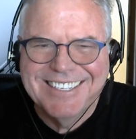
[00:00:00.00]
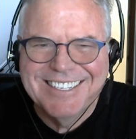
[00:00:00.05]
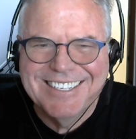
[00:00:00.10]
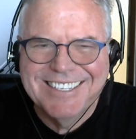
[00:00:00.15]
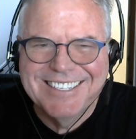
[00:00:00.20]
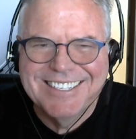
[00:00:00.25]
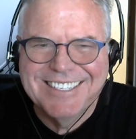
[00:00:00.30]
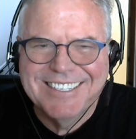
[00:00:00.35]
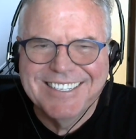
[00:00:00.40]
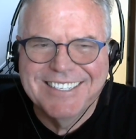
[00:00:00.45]

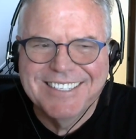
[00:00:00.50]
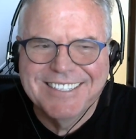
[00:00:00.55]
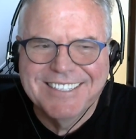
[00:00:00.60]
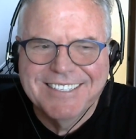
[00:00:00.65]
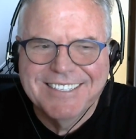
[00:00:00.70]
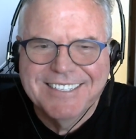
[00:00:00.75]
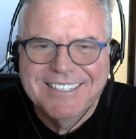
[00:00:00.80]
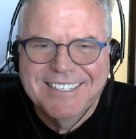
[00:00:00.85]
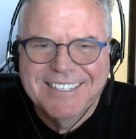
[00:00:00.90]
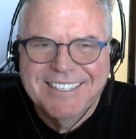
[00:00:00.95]

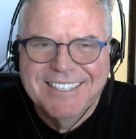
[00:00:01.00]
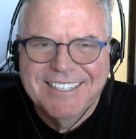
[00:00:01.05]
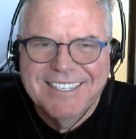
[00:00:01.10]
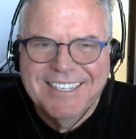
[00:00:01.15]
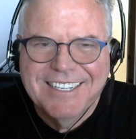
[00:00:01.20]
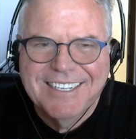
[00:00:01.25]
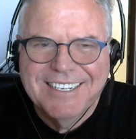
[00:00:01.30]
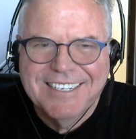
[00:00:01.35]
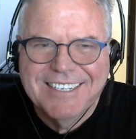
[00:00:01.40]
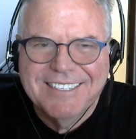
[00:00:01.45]

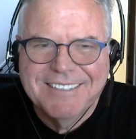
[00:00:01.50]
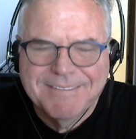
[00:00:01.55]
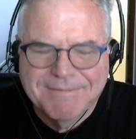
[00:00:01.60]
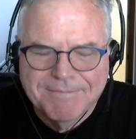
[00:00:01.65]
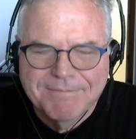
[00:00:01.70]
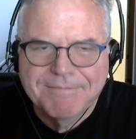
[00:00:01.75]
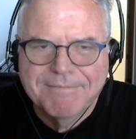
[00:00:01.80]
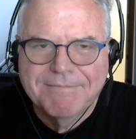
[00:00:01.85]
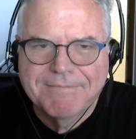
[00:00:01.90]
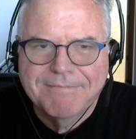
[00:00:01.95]

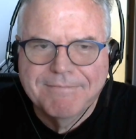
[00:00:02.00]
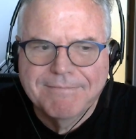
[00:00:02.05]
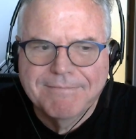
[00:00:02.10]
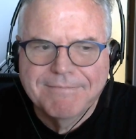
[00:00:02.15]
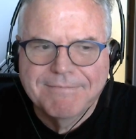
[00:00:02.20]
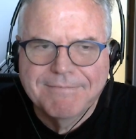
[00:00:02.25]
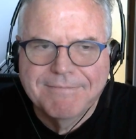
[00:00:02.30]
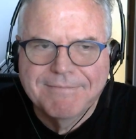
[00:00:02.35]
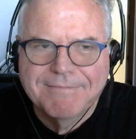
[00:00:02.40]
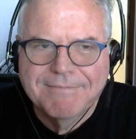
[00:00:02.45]

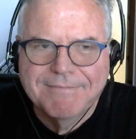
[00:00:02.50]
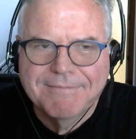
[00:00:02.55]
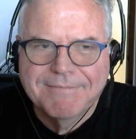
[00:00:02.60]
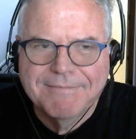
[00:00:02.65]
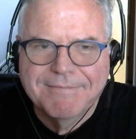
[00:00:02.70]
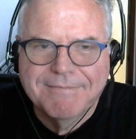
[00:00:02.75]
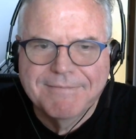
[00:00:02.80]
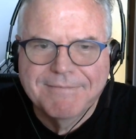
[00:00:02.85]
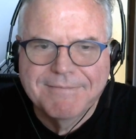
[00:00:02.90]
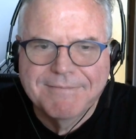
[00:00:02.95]

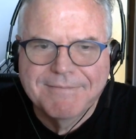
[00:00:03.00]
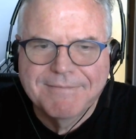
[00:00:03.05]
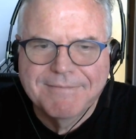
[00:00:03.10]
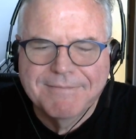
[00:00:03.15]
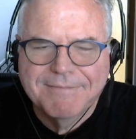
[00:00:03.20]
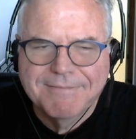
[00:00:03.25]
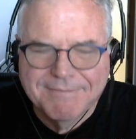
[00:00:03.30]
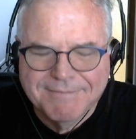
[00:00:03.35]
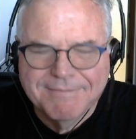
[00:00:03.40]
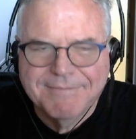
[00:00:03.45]

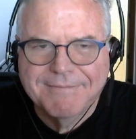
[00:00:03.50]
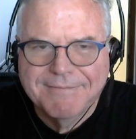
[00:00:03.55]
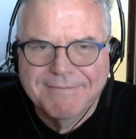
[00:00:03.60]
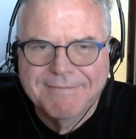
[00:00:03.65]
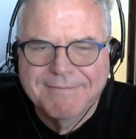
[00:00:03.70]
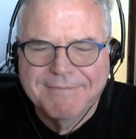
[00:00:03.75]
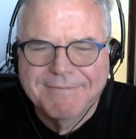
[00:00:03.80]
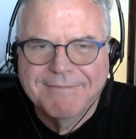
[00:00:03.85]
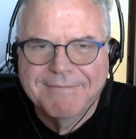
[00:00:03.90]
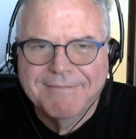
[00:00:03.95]

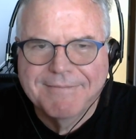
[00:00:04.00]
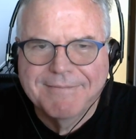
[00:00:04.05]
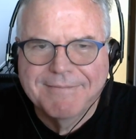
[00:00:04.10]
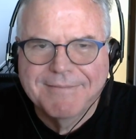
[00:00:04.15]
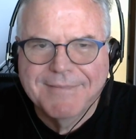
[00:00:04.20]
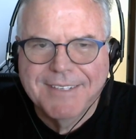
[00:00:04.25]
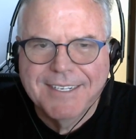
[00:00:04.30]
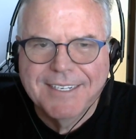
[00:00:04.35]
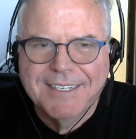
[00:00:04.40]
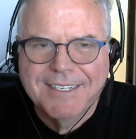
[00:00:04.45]

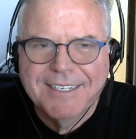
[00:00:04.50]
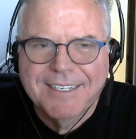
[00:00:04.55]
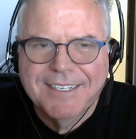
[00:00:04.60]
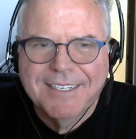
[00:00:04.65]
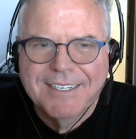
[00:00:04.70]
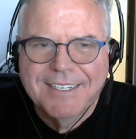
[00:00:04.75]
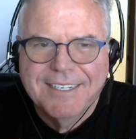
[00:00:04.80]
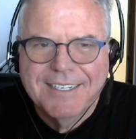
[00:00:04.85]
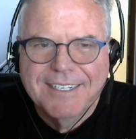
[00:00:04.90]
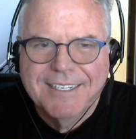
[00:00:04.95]

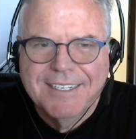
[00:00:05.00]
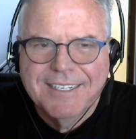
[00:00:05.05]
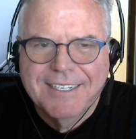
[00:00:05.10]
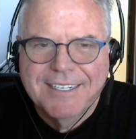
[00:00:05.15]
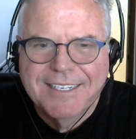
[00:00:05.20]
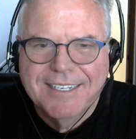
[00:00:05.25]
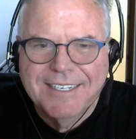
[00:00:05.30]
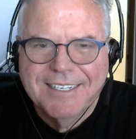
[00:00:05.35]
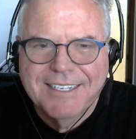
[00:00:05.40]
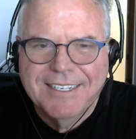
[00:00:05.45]

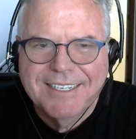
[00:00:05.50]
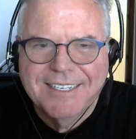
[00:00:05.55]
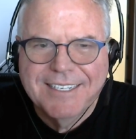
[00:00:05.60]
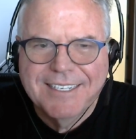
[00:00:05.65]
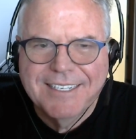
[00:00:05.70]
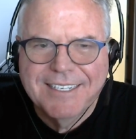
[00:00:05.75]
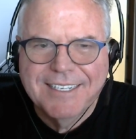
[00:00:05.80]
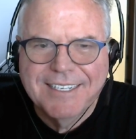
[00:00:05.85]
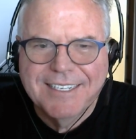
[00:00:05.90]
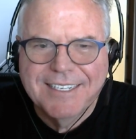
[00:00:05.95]

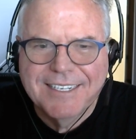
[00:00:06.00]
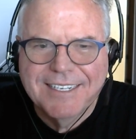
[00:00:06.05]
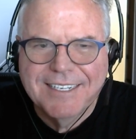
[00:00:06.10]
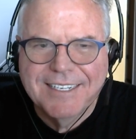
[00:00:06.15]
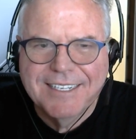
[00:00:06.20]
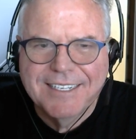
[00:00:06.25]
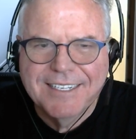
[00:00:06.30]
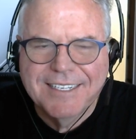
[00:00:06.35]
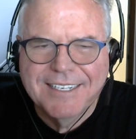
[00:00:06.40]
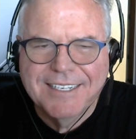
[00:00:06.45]

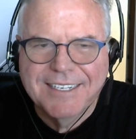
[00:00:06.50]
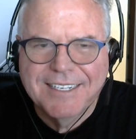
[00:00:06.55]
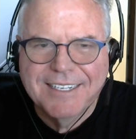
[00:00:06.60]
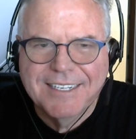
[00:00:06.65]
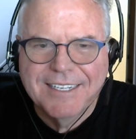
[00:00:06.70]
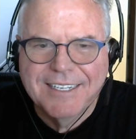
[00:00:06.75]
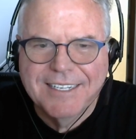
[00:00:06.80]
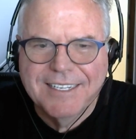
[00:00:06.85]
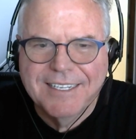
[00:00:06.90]
No words are spoken by the person on screen.